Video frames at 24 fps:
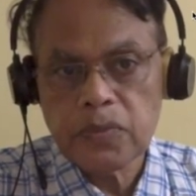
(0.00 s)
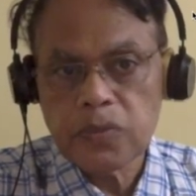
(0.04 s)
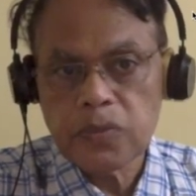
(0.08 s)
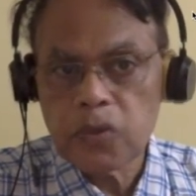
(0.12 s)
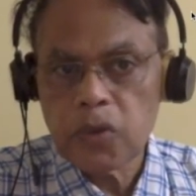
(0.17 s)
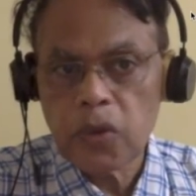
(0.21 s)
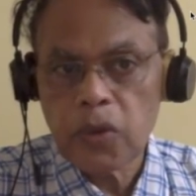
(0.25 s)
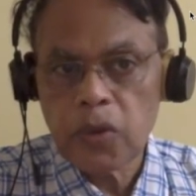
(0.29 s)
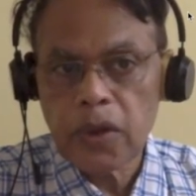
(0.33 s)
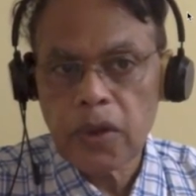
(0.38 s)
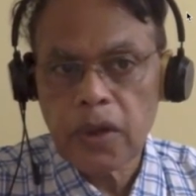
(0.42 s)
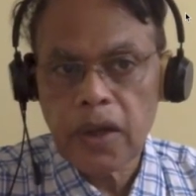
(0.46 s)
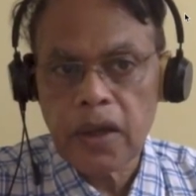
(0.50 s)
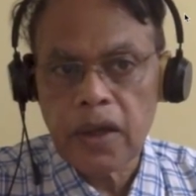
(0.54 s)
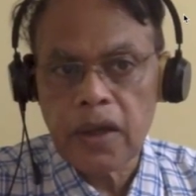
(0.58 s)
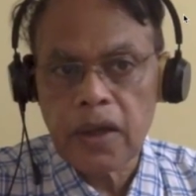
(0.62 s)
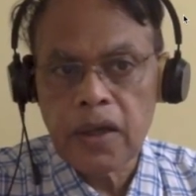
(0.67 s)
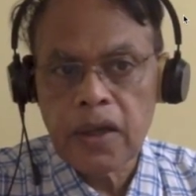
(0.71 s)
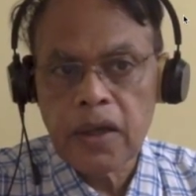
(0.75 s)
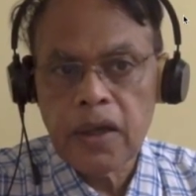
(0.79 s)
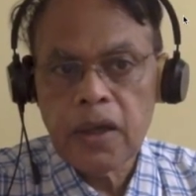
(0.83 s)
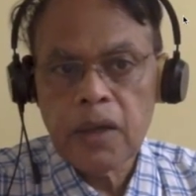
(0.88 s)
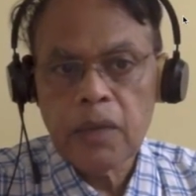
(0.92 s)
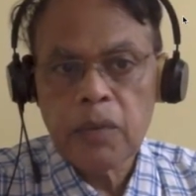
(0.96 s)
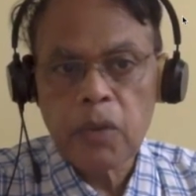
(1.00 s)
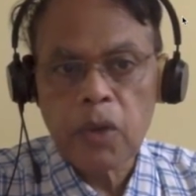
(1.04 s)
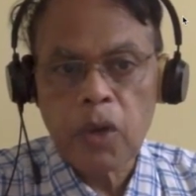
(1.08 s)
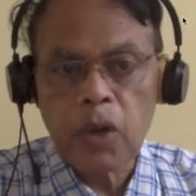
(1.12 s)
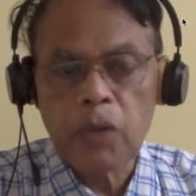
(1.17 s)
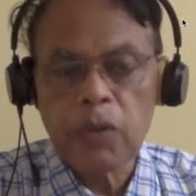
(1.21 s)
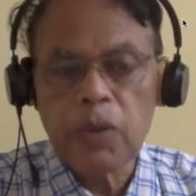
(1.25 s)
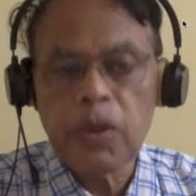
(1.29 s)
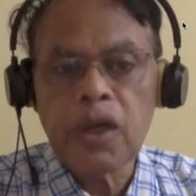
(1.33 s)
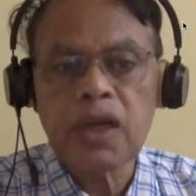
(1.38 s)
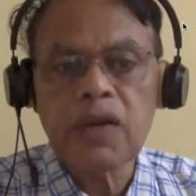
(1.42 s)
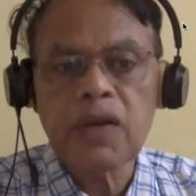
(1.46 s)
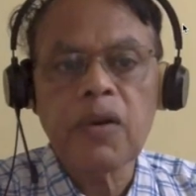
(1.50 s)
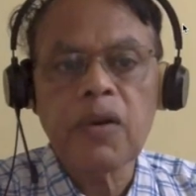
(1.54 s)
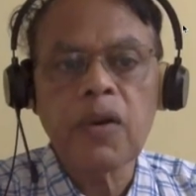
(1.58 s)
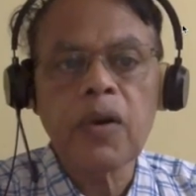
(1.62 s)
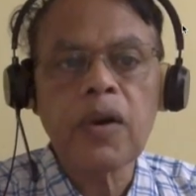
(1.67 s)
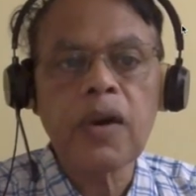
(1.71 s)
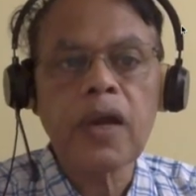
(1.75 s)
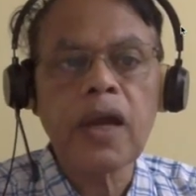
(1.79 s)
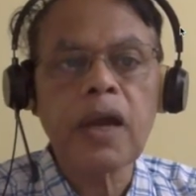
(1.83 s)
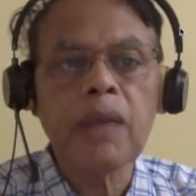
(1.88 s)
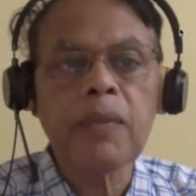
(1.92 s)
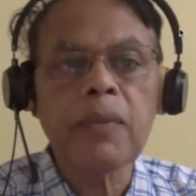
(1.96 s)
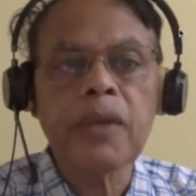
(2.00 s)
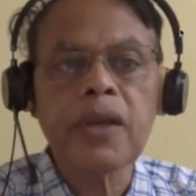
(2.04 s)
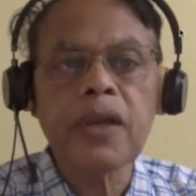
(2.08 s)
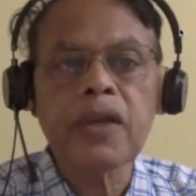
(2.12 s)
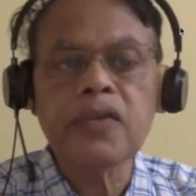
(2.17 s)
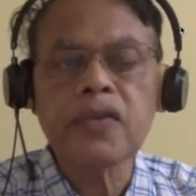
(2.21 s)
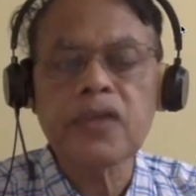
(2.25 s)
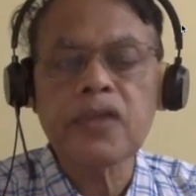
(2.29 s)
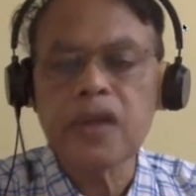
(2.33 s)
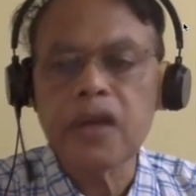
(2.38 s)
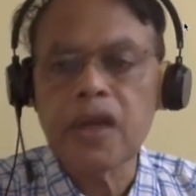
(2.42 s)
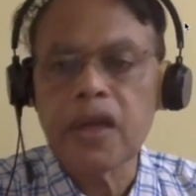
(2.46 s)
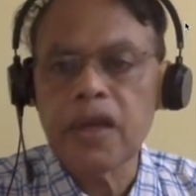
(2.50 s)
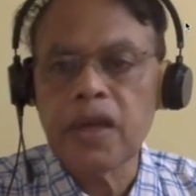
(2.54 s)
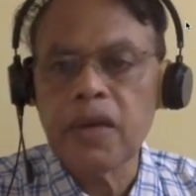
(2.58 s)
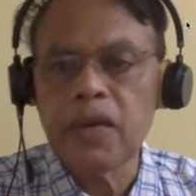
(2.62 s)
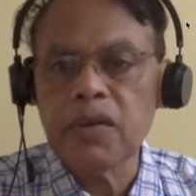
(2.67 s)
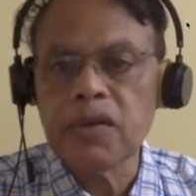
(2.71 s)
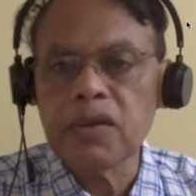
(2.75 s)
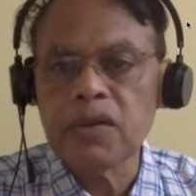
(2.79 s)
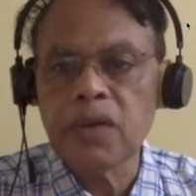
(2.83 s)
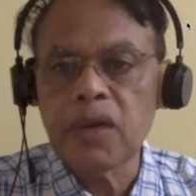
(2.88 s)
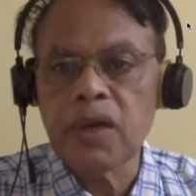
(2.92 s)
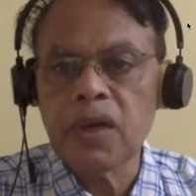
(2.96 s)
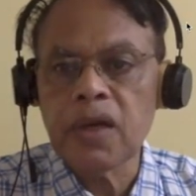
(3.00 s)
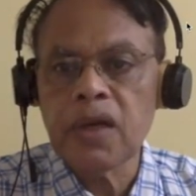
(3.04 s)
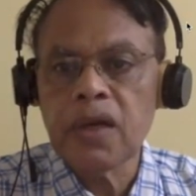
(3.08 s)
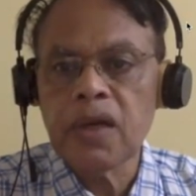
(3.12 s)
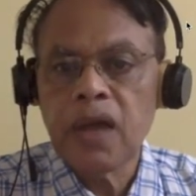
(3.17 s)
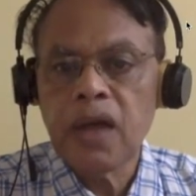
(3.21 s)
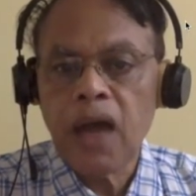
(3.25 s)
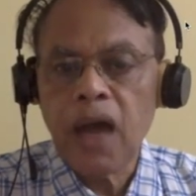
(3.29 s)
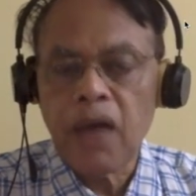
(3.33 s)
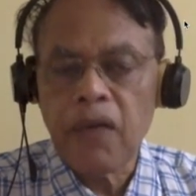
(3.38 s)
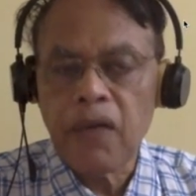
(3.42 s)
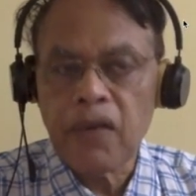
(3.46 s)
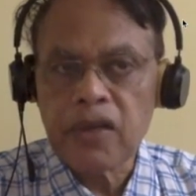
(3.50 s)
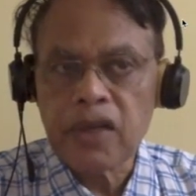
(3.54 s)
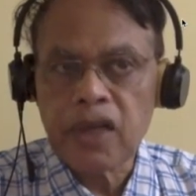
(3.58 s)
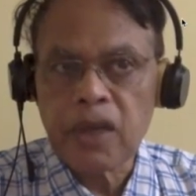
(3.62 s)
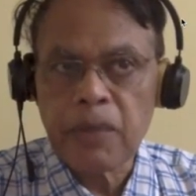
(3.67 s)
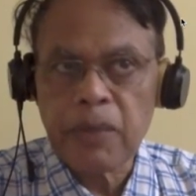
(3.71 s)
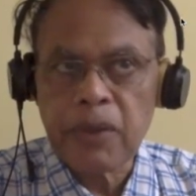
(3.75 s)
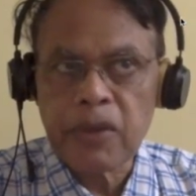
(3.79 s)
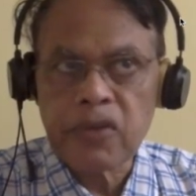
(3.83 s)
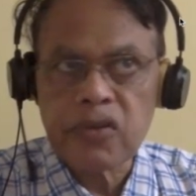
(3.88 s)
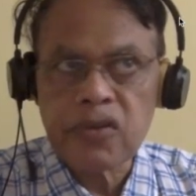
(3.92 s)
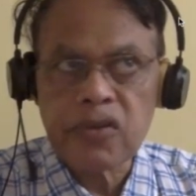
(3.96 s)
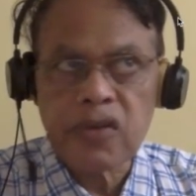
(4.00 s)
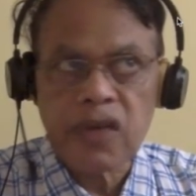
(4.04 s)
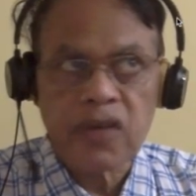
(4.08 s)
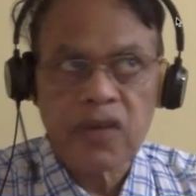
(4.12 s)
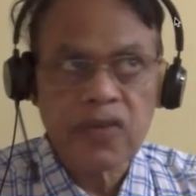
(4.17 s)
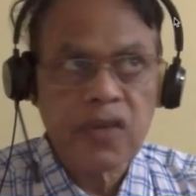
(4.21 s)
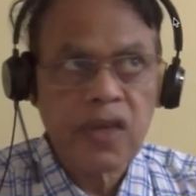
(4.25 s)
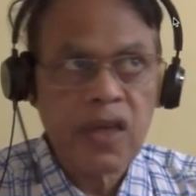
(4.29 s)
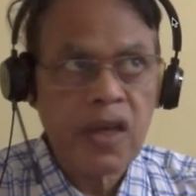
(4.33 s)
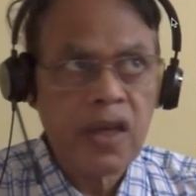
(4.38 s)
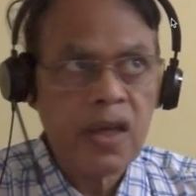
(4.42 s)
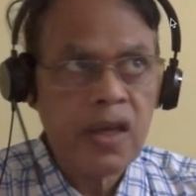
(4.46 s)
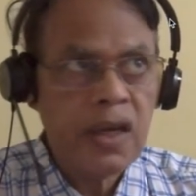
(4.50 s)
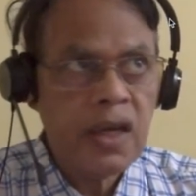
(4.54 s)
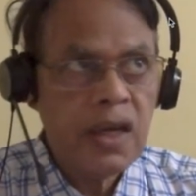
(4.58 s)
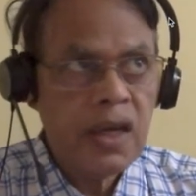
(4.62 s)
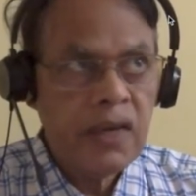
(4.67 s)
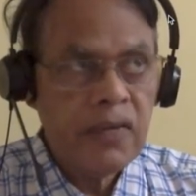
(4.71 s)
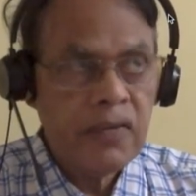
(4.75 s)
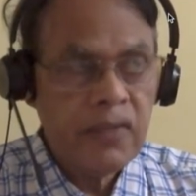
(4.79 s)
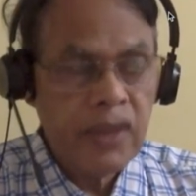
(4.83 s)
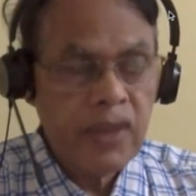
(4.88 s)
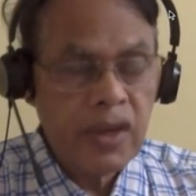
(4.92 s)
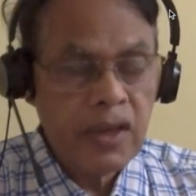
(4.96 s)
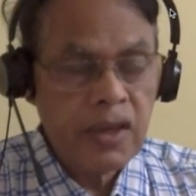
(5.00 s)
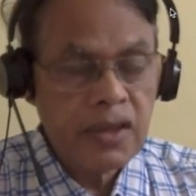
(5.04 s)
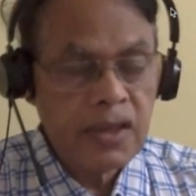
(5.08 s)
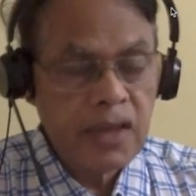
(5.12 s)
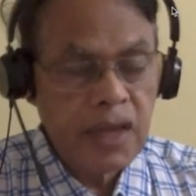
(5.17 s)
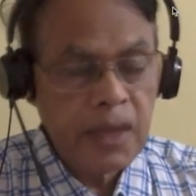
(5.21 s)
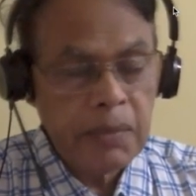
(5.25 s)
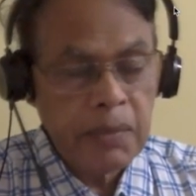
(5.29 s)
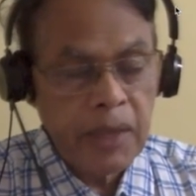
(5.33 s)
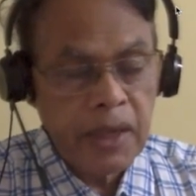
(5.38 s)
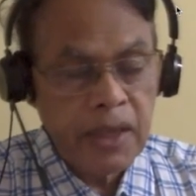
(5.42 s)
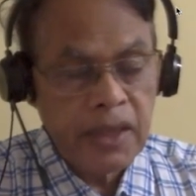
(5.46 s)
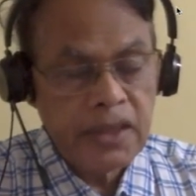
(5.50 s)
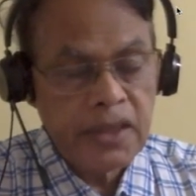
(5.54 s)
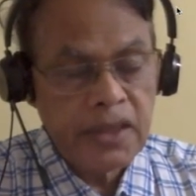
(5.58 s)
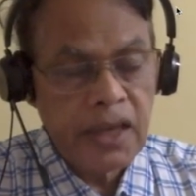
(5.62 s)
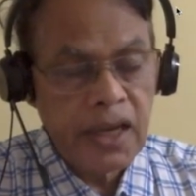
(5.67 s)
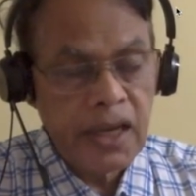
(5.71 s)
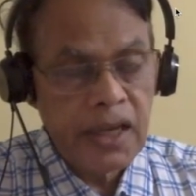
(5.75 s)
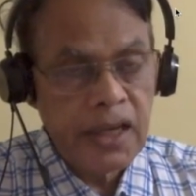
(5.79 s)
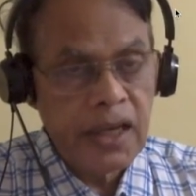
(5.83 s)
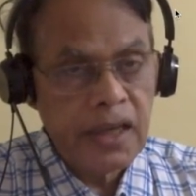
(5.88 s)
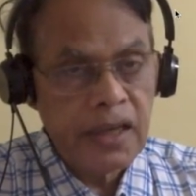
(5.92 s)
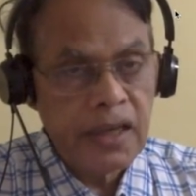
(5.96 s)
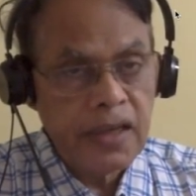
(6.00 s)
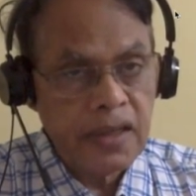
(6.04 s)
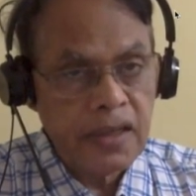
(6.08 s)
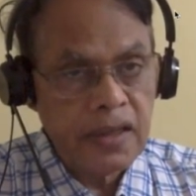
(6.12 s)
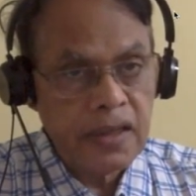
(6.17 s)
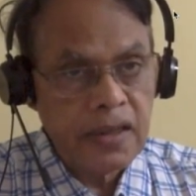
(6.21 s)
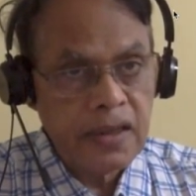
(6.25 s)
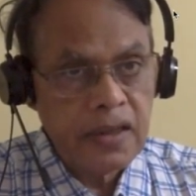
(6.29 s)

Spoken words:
Okay, probability will help in a single individual. Affected person is asking, will my child get it?